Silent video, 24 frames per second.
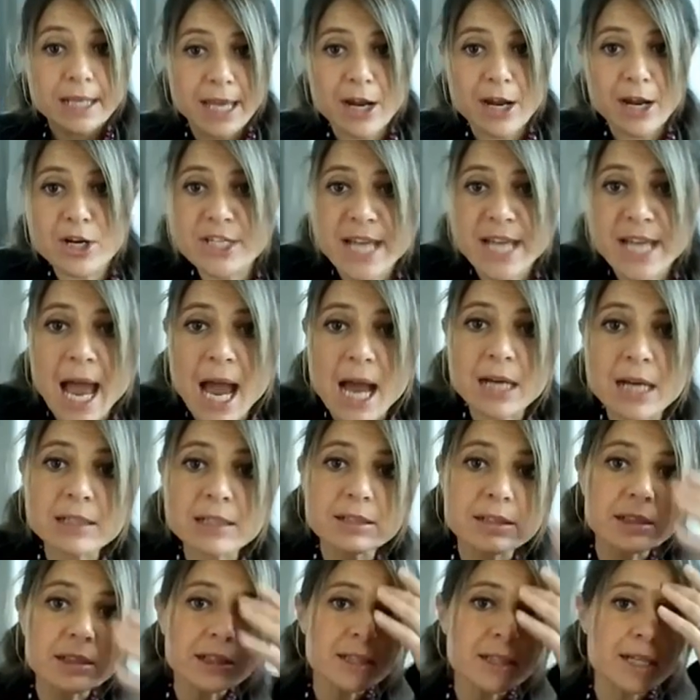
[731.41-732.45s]
CARES
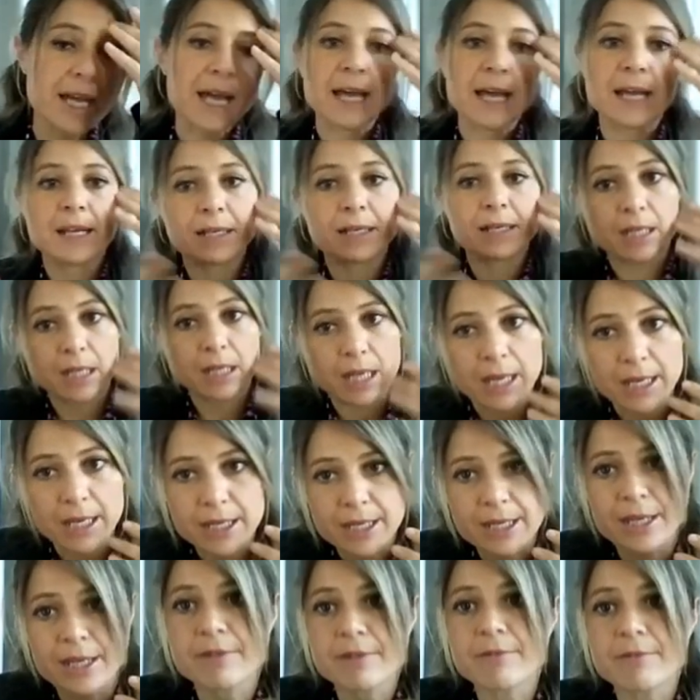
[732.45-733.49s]
Act and
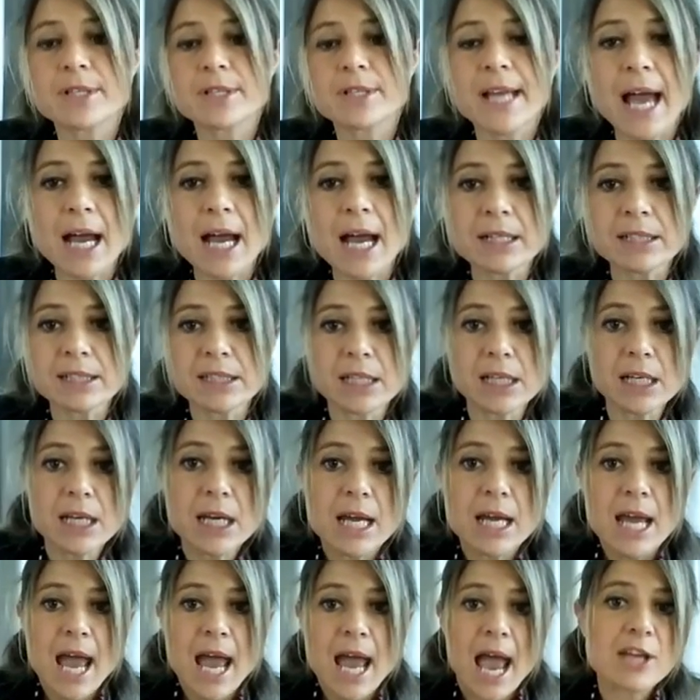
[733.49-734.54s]
HEROES Act
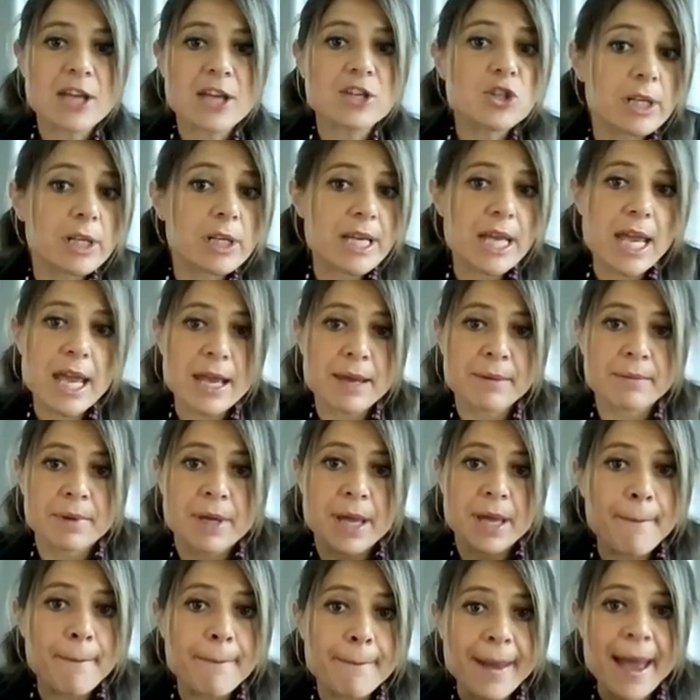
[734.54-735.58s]
actually
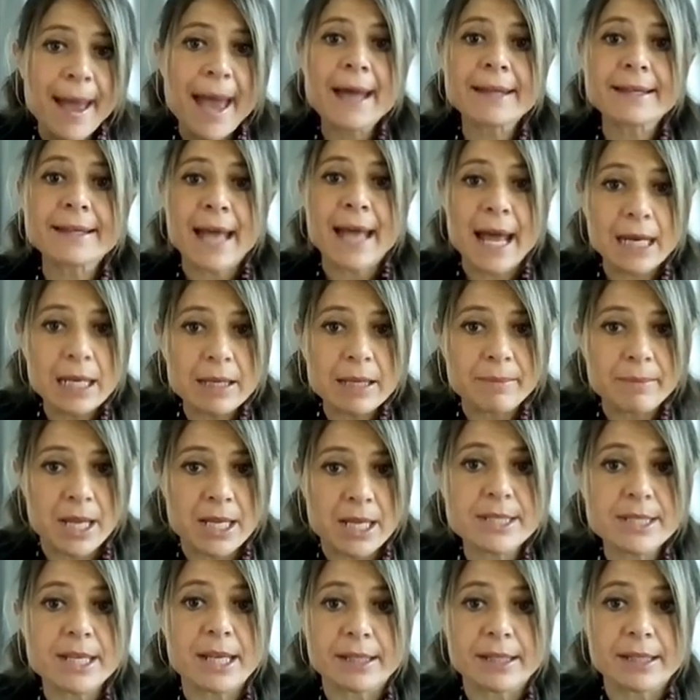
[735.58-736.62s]
embed
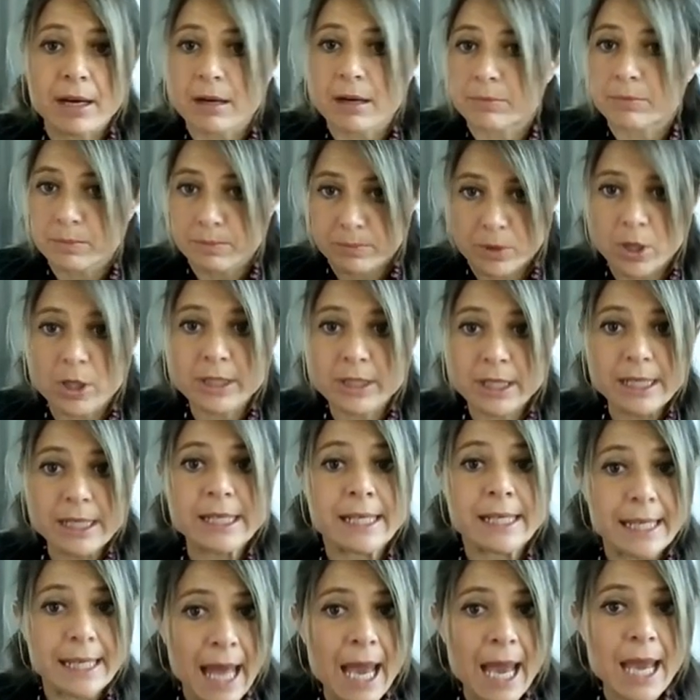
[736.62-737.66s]
elements that are
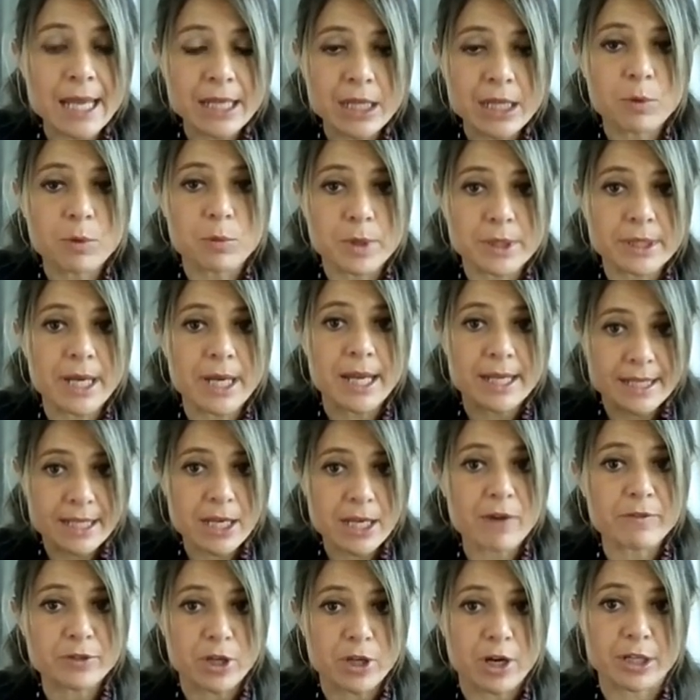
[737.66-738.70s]
totally in line with the
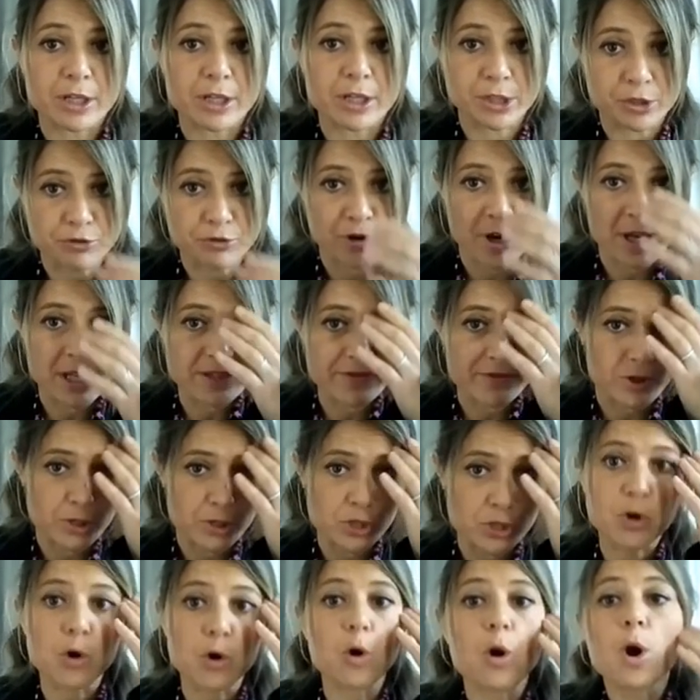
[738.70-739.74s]
idea of targeted
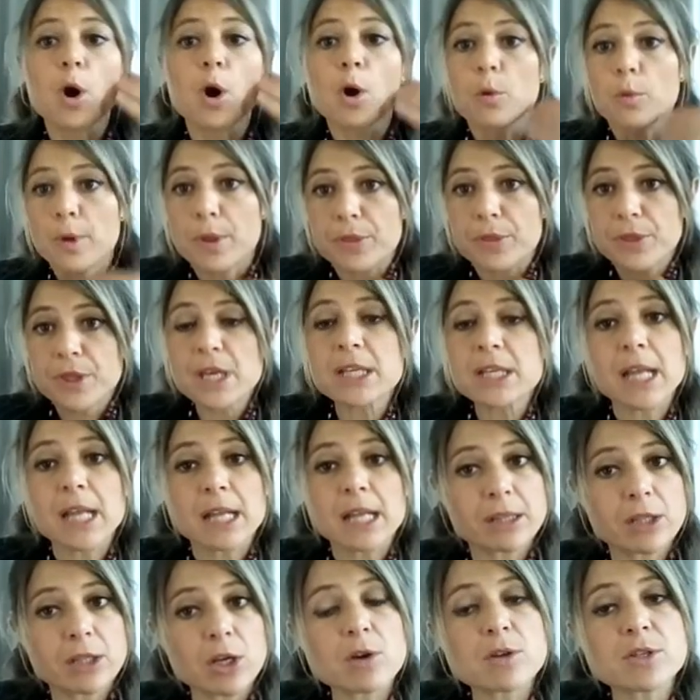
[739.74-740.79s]
transfers. So we think
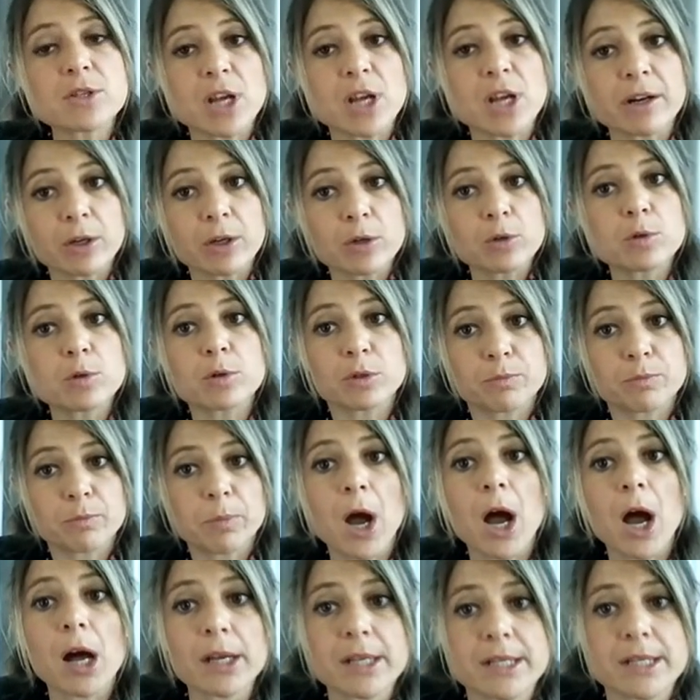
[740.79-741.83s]
that those are good
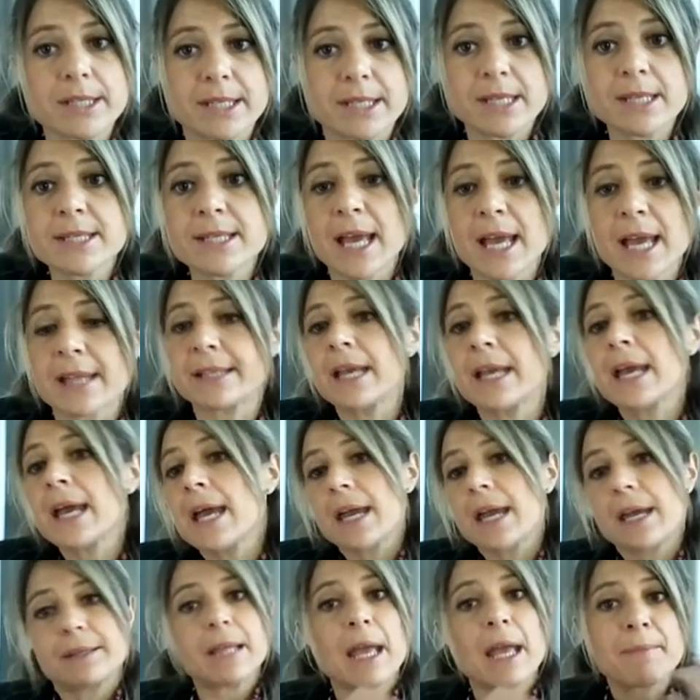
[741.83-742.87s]
policies, and
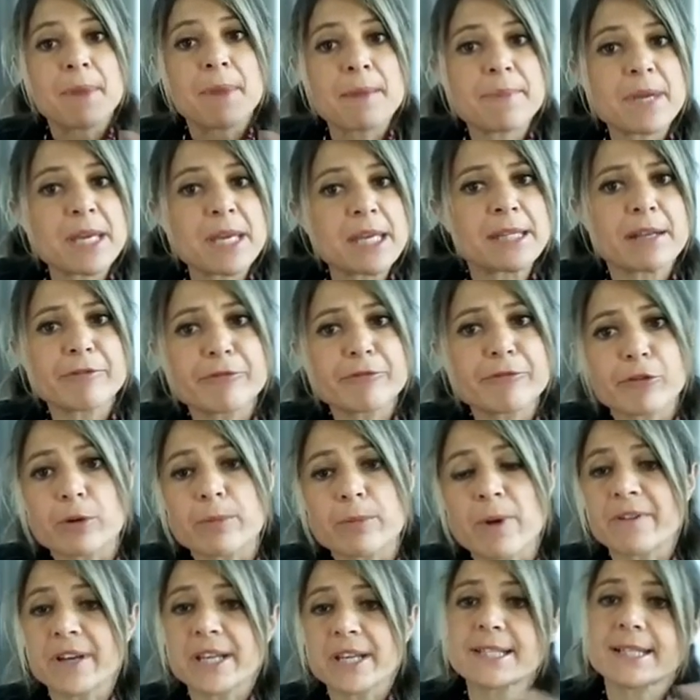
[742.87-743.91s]
they may be in the
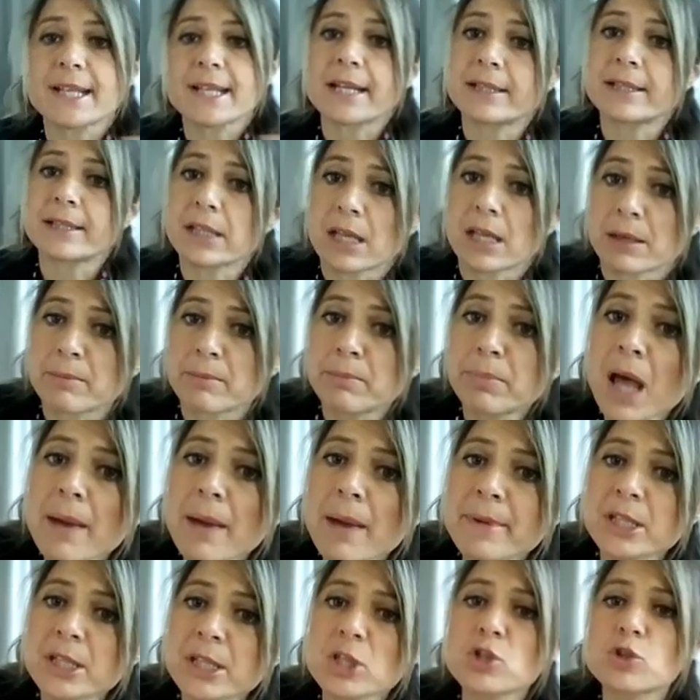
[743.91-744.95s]
form of extended
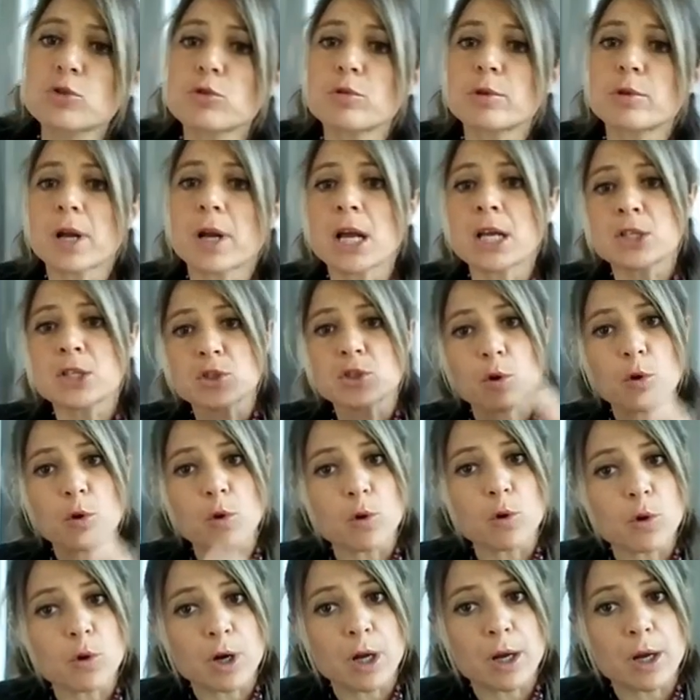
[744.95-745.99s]
unemployment insurance
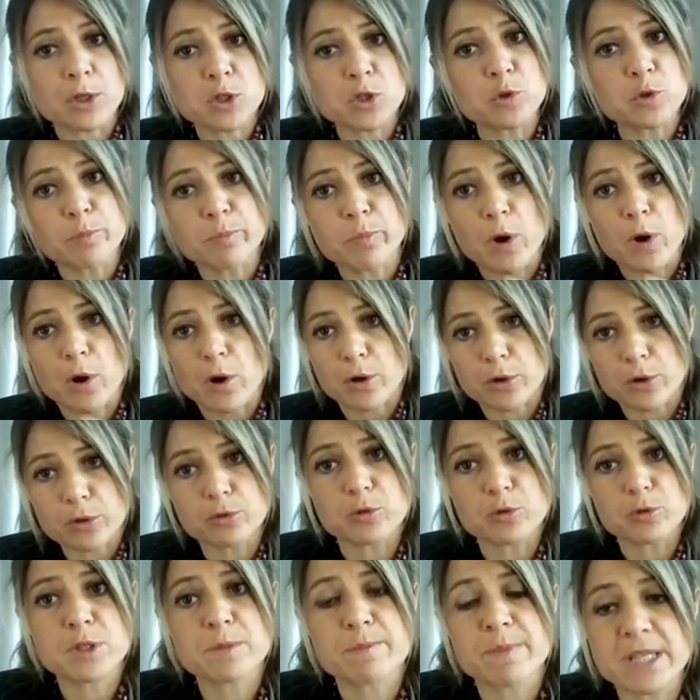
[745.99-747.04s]
or support
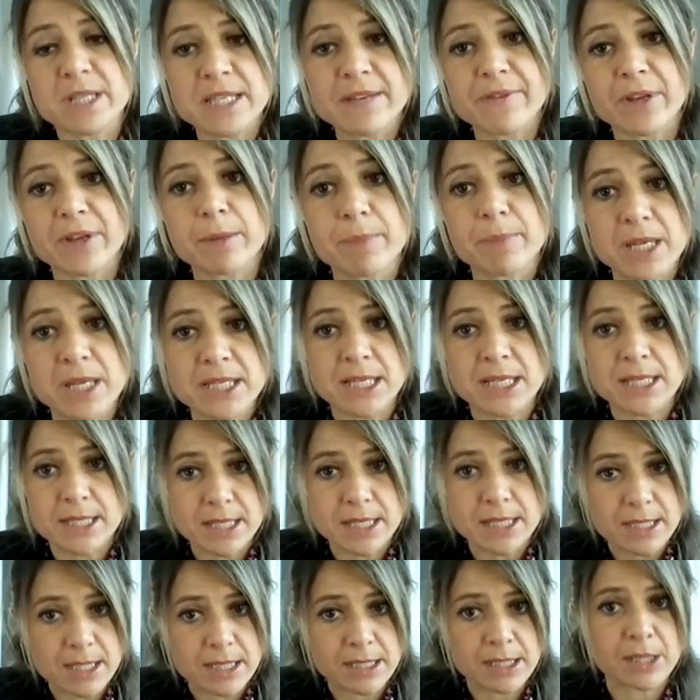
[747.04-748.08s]
to specific
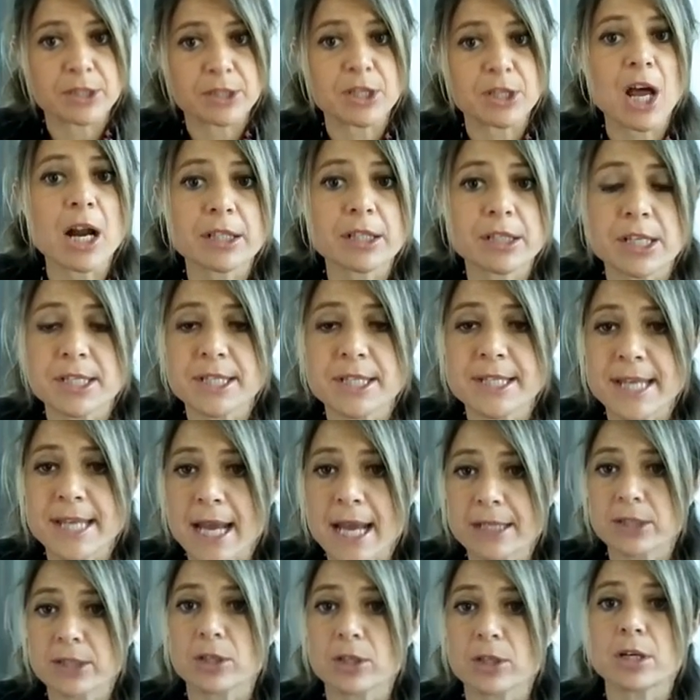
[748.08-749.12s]
businesses in the targeted
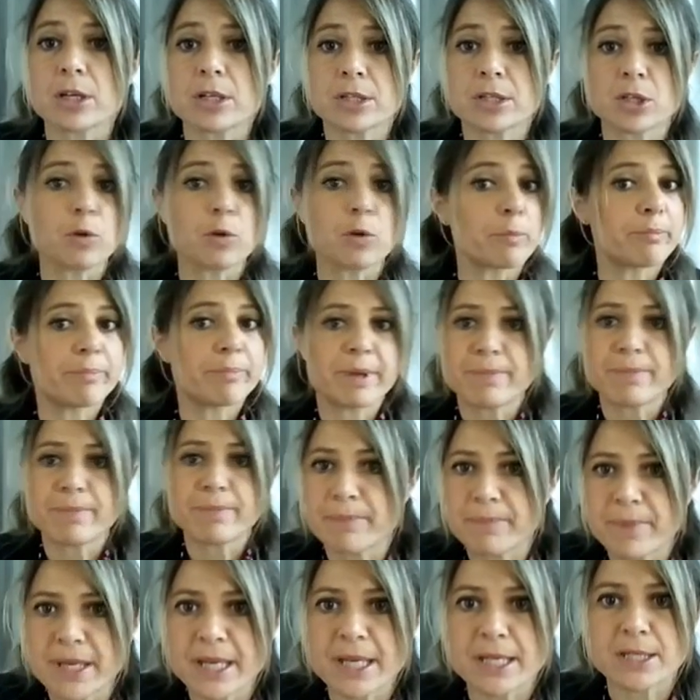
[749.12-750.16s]
sectors or
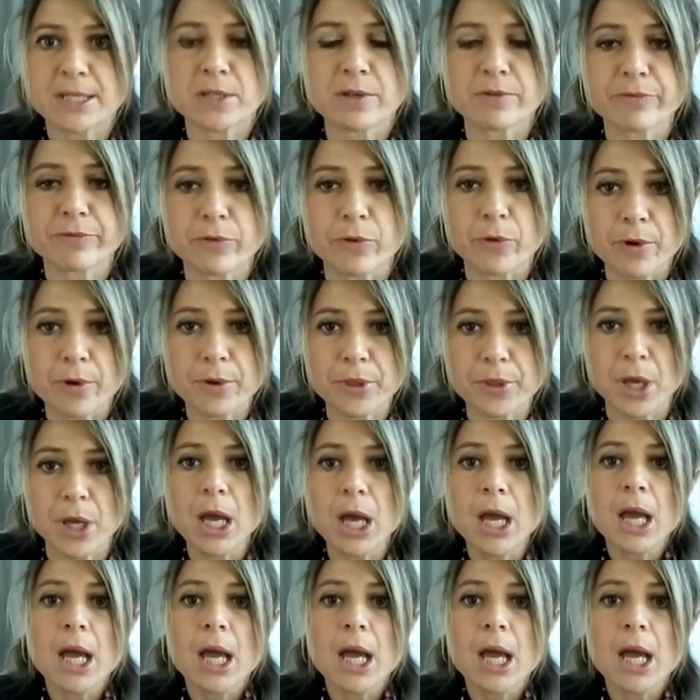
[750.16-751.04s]
PPP and support.